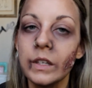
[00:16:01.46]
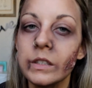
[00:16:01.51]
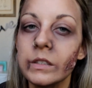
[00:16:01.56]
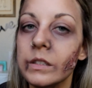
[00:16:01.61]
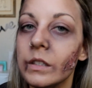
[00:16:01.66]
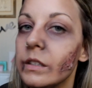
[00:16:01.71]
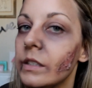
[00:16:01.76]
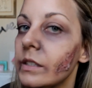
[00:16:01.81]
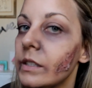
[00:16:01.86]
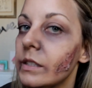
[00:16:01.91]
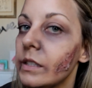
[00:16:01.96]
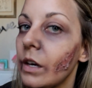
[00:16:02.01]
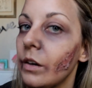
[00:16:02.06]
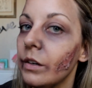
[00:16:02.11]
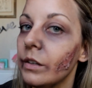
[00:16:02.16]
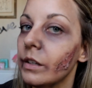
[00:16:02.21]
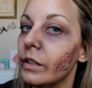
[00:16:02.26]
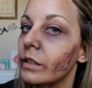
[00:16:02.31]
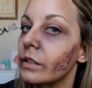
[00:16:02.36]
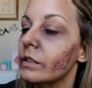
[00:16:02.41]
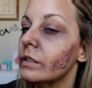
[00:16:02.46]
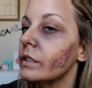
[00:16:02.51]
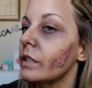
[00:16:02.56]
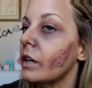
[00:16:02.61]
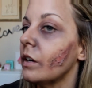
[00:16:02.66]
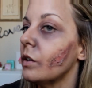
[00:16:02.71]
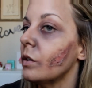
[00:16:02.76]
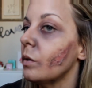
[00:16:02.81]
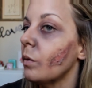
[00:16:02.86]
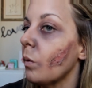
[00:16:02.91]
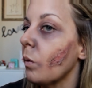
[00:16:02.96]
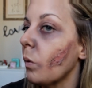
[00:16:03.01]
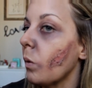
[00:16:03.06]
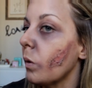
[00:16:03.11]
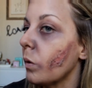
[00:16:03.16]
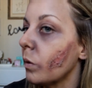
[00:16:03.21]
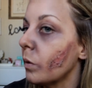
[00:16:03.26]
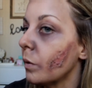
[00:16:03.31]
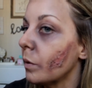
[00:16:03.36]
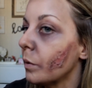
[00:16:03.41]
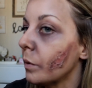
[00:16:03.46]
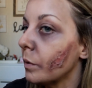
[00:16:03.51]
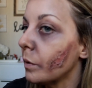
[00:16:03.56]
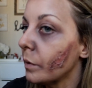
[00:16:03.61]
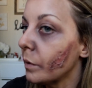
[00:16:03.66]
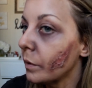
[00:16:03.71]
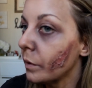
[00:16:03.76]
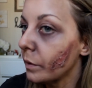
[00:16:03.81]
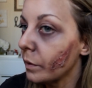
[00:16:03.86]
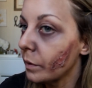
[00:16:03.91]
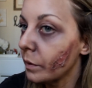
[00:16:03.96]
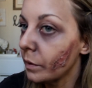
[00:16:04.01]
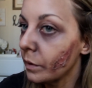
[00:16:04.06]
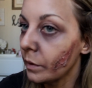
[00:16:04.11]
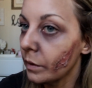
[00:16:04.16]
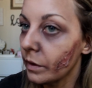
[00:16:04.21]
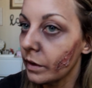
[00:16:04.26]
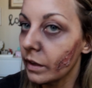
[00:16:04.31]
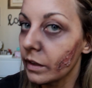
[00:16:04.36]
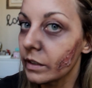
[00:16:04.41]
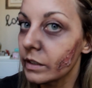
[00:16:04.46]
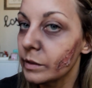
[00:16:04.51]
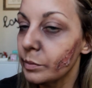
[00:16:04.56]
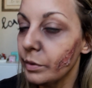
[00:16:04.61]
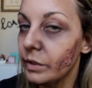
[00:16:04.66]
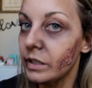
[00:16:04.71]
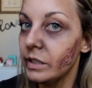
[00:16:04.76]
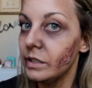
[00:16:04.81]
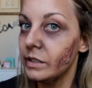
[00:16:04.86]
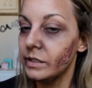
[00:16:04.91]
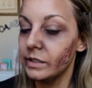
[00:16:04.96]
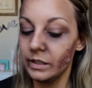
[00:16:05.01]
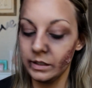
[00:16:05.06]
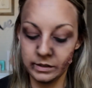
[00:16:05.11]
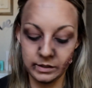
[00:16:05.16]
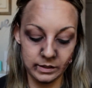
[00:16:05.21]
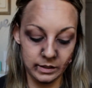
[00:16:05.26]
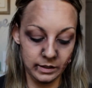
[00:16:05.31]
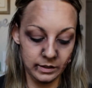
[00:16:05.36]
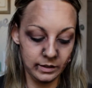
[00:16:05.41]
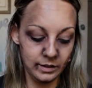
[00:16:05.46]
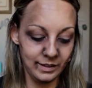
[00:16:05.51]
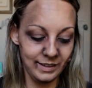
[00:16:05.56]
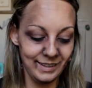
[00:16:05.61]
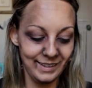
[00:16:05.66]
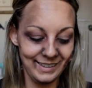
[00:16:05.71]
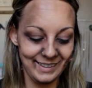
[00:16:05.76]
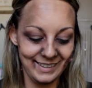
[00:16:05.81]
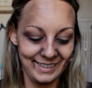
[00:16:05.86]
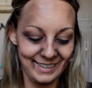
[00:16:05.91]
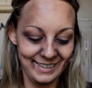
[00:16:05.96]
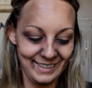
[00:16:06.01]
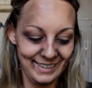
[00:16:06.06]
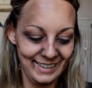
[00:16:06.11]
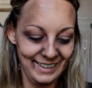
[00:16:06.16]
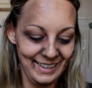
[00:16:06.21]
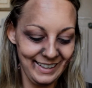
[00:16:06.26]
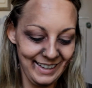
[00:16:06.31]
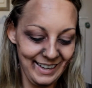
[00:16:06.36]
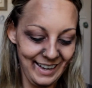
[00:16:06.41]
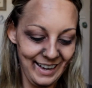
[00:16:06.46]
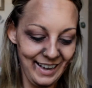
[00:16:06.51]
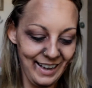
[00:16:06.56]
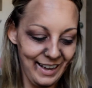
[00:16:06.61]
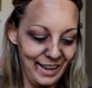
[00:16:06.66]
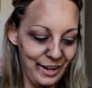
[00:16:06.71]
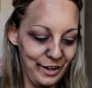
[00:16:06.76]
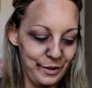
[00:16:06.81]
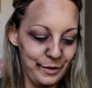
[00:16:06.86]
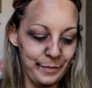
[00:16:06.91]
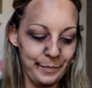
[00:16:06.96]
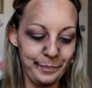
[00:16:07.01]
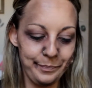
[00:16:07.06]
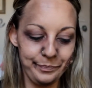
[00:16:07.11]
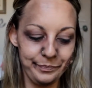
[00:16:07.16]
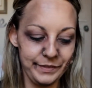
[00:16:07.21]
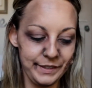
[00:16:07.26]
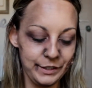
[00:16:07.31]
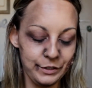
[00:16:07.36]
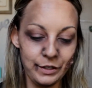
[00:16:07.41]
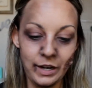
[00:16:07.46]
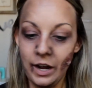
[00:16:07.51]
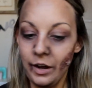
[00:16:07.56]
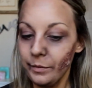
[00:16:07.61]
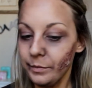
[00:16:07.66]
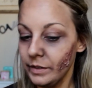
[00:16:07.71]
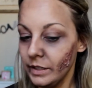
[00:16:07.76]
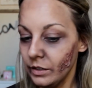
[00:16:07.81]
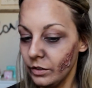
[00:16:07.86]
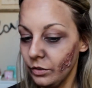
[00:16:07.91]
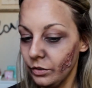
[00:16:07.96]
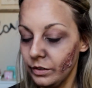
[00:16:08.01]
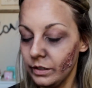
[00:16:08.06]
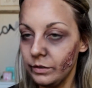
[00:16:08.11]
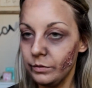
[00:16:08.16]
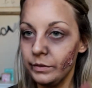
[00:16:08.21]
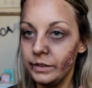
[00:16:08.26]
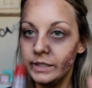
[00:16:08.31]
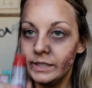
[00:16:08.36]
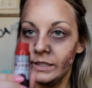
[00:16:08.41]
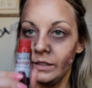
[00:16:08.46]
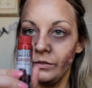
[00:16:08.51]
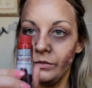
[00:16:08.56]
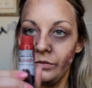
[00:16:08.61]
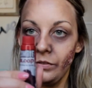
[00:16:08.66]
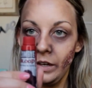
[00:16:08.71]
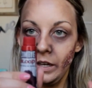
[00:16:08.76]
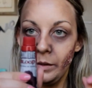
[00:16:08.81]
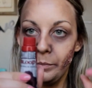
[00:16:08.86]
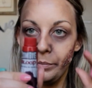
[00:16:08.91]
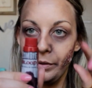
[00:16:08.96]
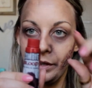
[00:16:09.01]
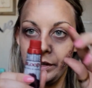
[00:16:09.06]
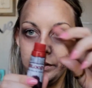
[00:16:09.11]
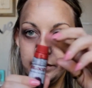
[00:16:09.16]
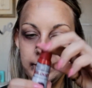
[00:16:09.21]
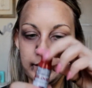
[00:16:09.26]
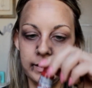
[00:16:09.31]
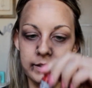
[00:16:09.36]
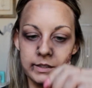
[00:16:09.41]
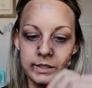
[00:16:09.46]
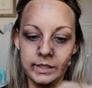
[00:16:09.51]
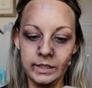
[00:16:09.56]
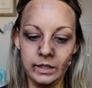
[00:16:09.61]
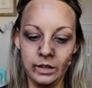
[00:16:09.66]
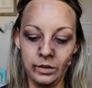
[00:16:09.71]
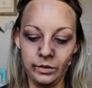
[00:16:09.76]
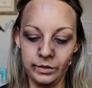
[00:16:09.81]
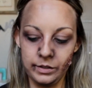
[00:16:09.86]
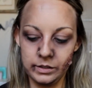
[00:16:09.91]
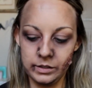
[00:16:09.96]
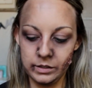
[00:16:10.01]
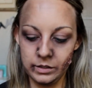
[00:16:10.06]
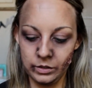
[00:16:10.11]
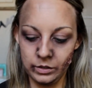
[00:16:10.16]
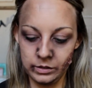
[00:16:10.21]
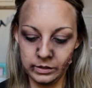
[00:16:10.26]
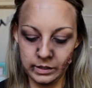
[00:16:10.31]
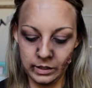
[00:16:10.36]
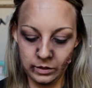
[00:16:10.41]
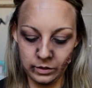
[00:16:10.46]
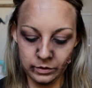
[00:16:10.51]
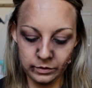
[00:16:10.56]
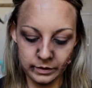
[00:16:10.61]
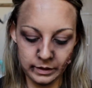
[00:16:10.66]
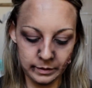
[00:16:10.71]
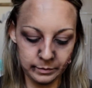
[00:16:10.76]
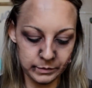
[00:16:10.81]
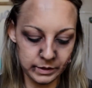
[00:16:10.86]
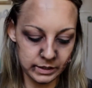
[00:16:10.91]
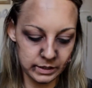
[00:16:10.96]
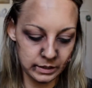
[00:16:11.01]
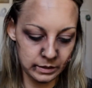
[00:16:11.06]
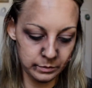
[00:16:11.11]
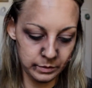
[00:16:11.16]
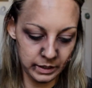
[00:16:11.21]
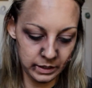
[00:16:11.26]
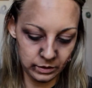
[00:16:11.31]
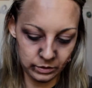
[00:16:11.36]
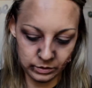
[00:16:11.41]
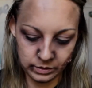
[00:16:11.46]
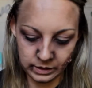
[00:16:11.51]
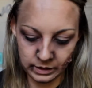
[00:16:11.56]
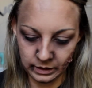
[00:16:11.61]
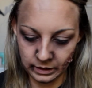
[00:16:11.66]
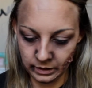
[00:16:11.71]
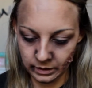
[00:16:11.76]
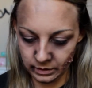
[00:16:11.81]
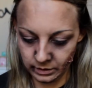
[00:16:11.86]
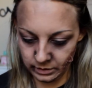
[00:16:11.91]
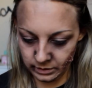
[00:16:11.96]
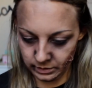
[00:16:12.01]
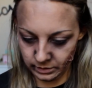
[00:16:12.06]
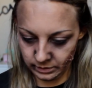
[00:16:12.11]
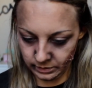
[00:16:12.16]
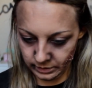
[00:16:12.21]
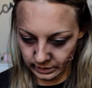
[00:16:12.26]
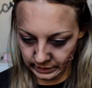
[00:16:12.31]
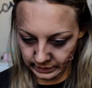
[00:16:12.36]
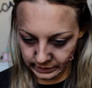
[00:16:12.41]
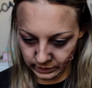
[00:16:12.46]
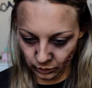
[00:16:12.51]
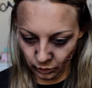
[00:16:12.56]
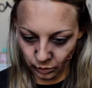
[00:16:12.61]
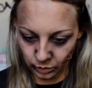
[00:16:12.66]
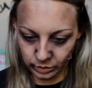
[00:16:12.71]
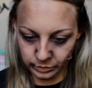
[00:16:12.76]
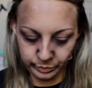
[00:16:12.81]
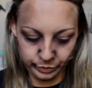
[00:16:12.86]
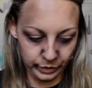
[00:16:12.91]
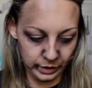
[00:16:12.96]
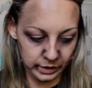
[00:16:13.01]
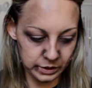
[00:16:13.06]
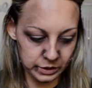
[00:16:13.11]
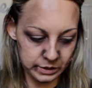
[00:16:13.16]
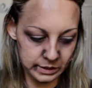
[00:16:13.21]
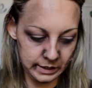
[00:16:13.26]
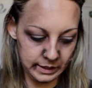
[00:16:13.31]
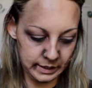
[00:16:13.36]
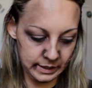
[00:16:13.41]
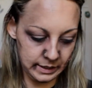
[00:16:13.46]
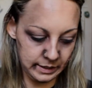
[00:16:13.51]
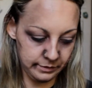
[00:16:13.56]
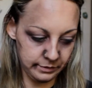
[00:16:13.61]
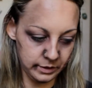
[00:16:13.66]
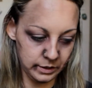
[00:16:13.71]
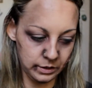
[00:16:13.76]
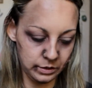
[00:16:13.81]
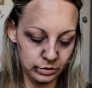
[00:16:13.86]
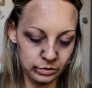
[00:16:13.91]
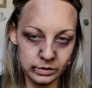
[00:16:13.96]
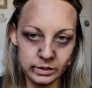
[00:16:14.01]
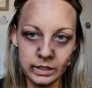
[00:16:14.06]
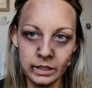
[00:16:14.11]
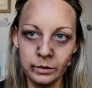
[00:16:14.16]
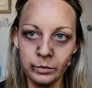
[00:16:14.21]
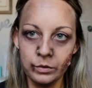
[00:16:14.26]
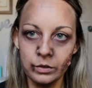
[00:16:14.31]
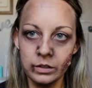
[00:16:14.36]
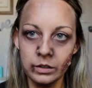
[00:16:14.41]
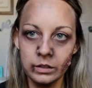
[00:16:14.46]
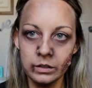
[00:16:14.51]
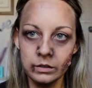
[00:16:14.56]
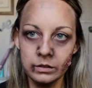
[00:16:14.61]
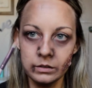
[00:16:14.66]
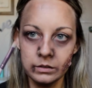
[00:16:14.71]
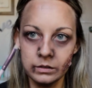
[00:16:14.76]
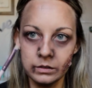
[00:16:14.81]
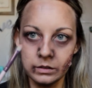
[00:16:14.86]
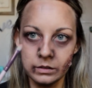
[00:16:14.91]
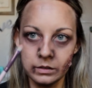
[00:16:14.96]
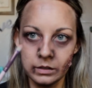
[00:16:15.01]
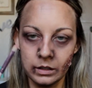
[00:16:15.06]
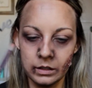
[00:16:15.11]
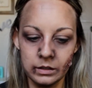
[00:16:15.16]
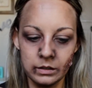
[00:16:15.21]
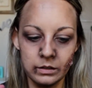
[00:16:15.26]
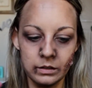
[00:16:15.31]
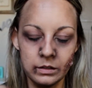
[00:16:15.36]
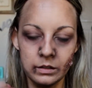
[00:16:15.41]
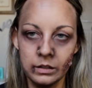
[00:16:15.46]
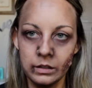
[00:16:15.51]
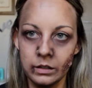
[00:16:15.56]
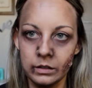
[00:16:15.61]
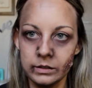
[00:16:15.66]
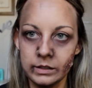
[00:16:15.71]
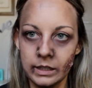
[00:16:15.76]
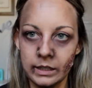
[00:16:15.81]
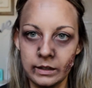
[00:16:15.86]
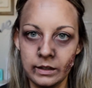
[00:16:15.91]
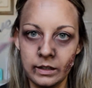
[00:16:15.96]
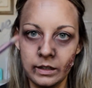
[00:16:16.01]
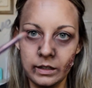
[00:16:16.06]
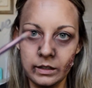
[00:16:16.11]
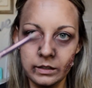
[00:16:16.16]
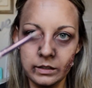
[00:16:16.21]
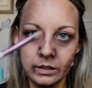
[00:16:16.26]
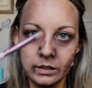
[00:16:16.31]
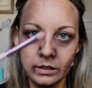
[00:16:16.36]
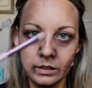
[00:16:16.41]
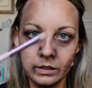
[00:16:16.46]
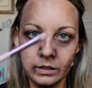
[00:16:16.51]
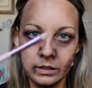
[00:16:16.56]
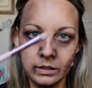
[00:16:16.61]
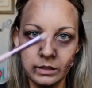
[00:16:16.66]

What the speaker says: so this is how it looks now. That looks pretty disgusting. So now I'm gonna go in with some fake blood and see how this turns out. I'm just gonna be using this old brush that I never use anymore. It's just like, looks like this.